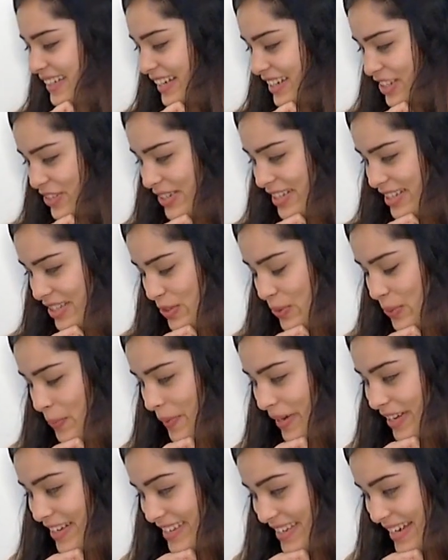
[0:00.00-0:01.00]
Actually, it's too
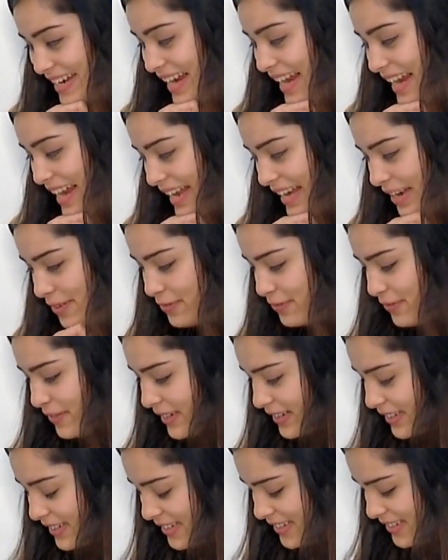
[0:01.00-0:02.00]
much, and I've
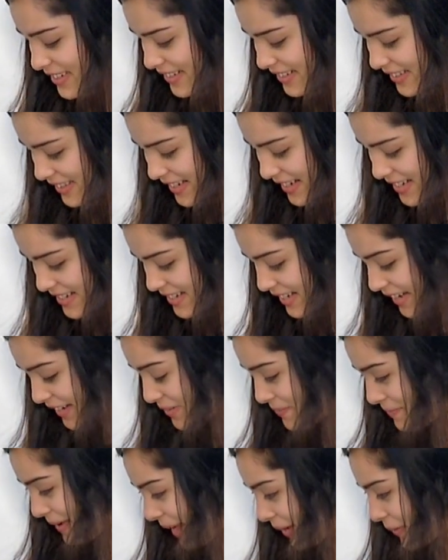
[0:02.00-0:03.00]
filled the
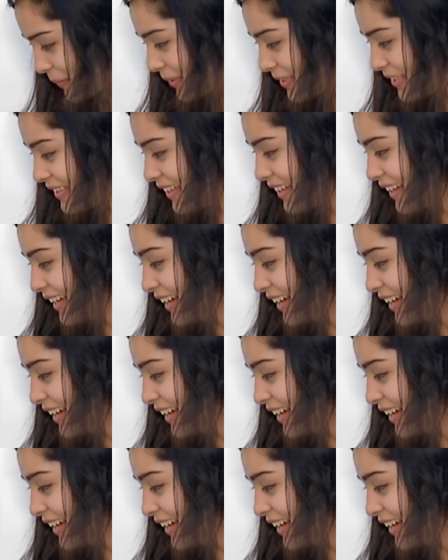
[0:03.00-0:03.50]
entire bag with